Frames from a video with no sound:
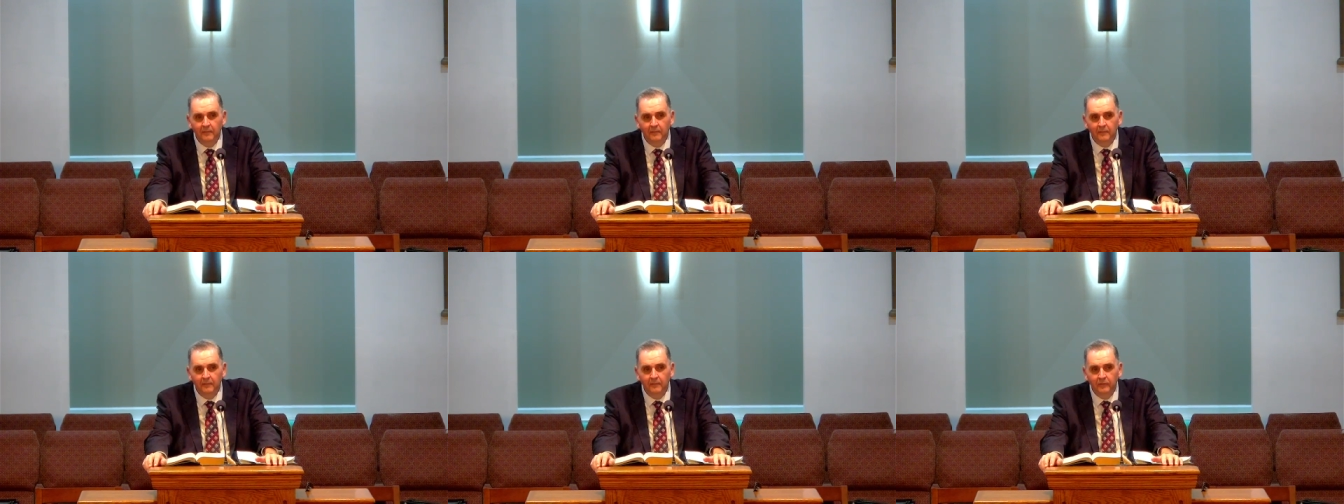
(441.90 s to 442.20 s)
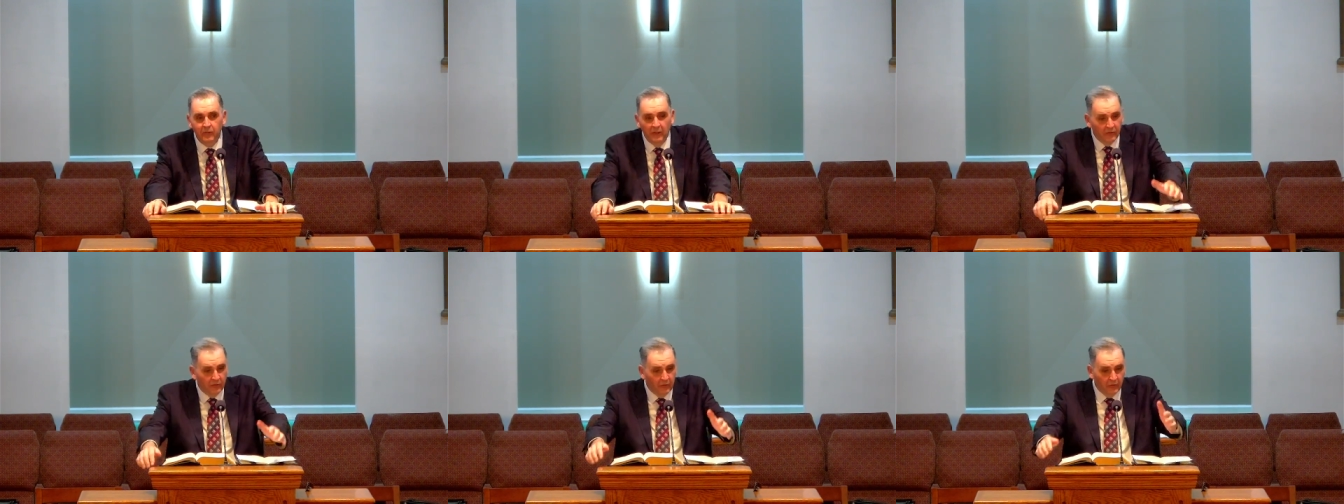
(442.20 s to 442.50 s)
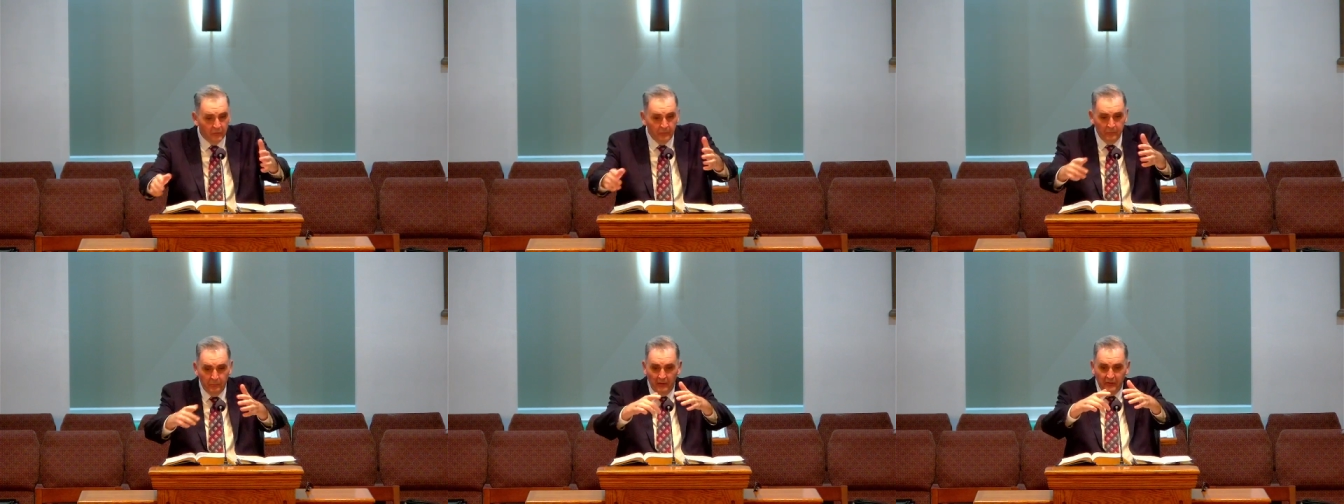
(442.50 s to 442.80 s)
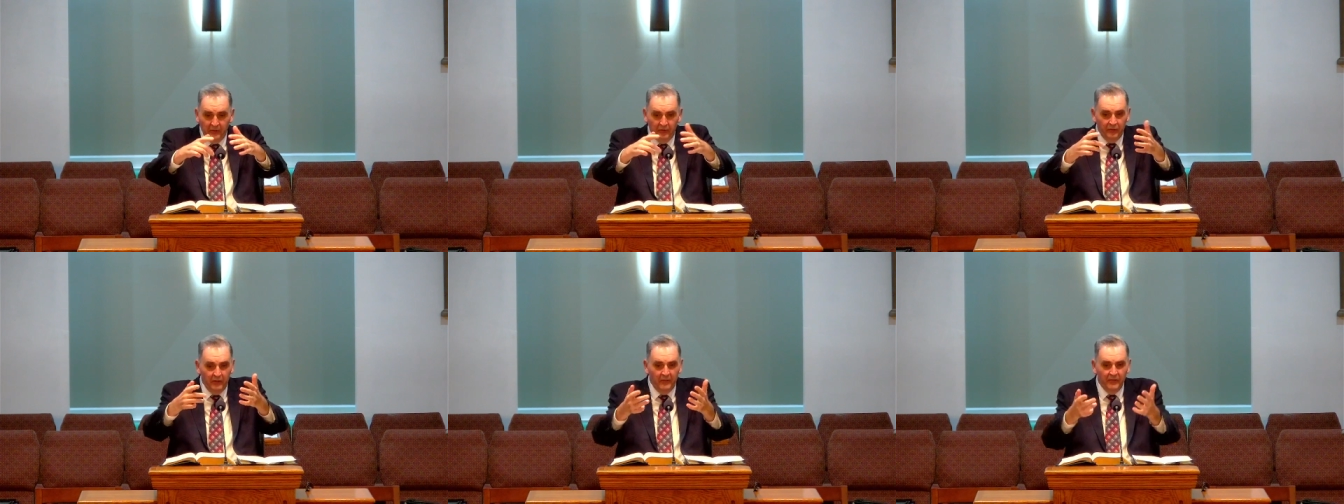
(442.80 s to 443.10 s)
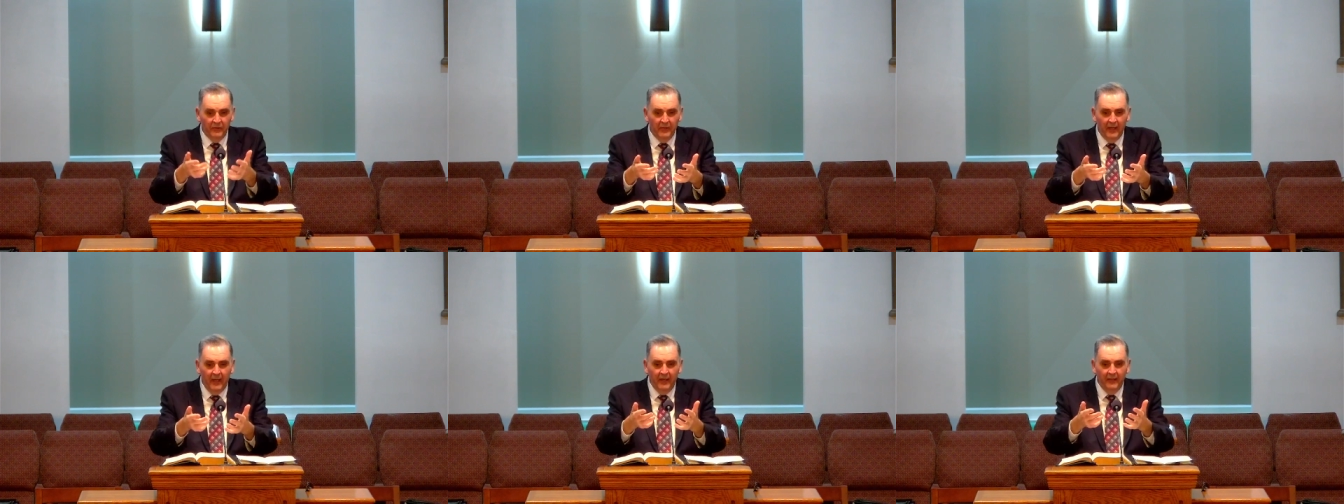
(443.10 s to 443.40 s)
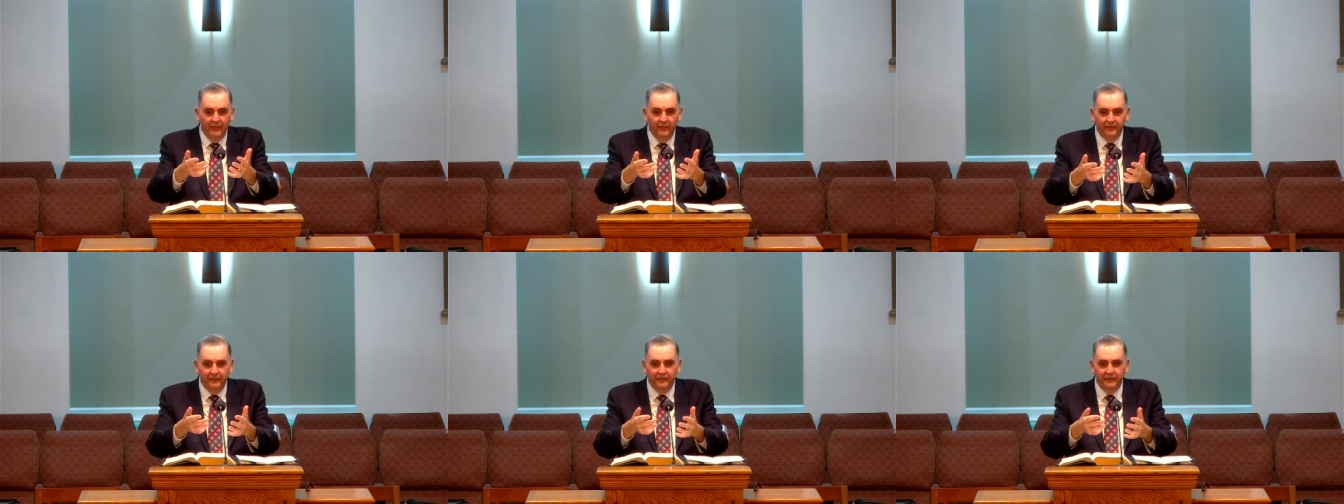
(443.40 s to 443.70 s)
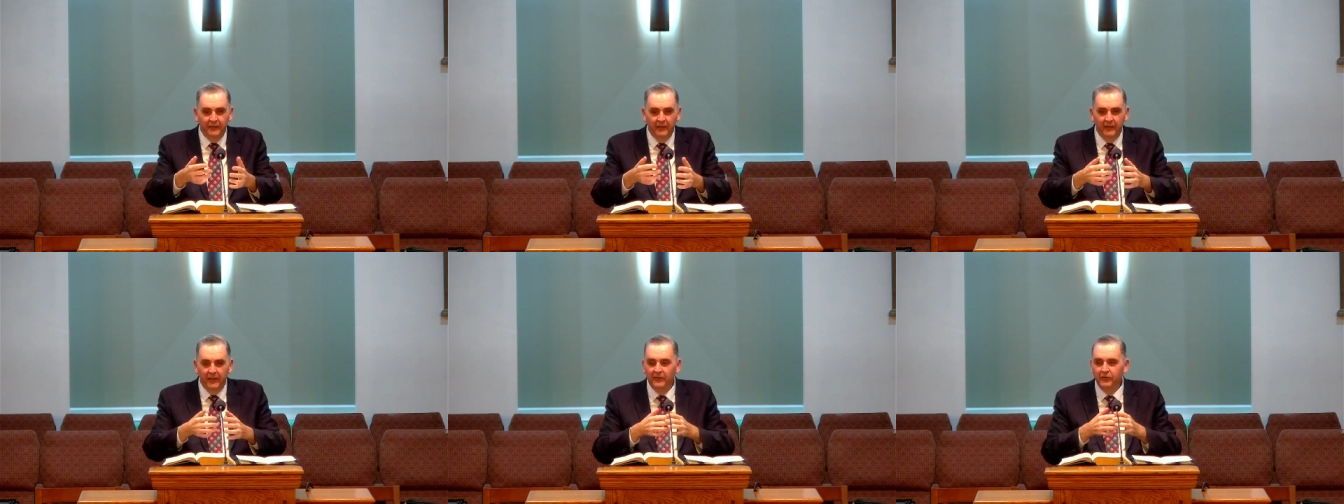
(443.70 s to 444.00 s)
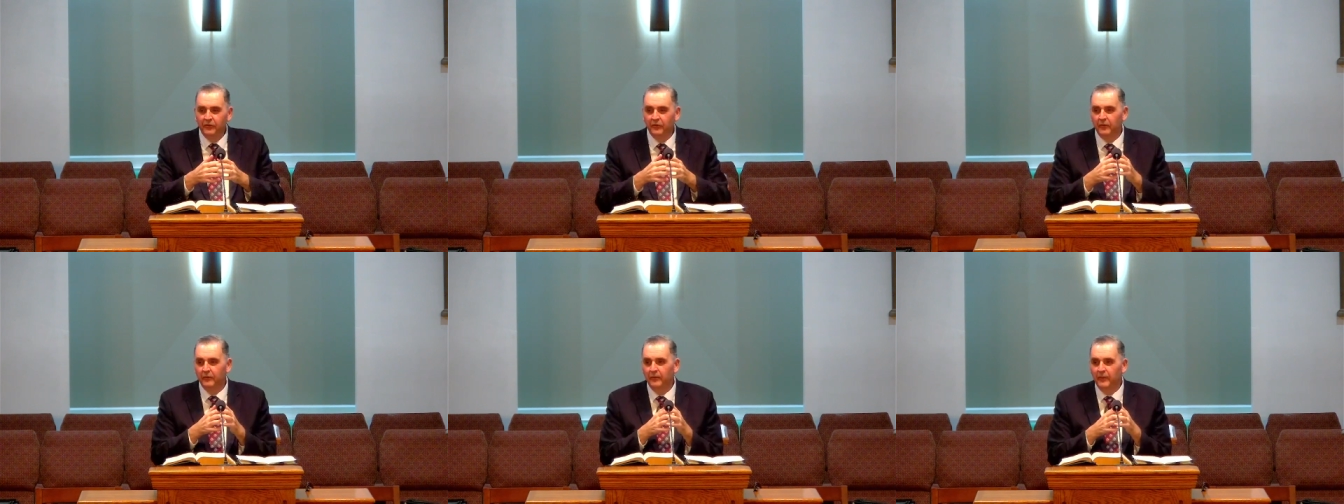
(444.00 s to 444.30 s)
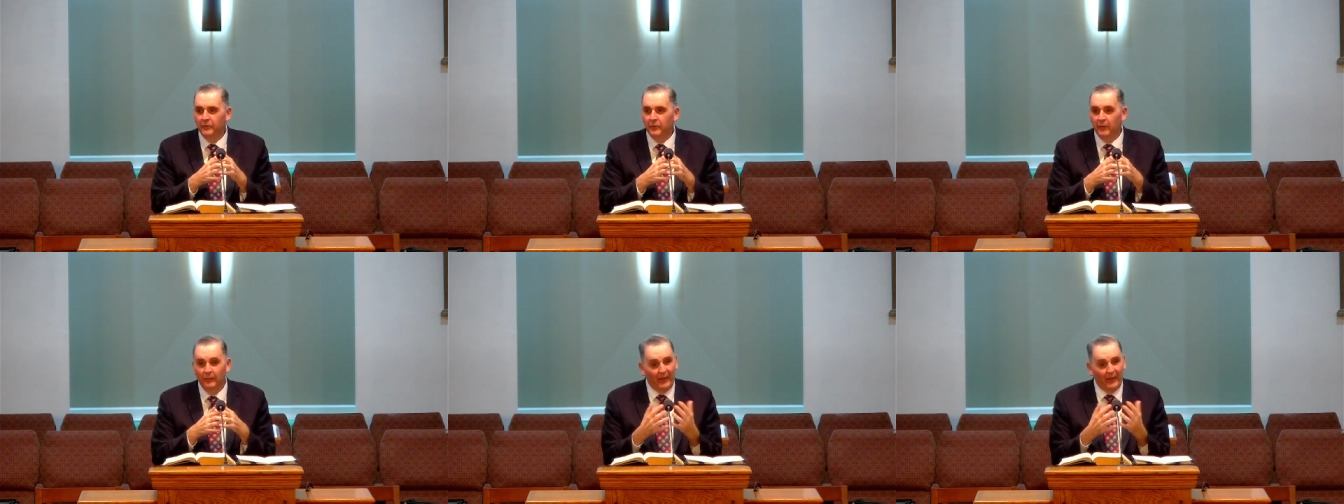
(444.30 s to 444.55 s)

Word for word: Jesus preached inside of the nation of Israel.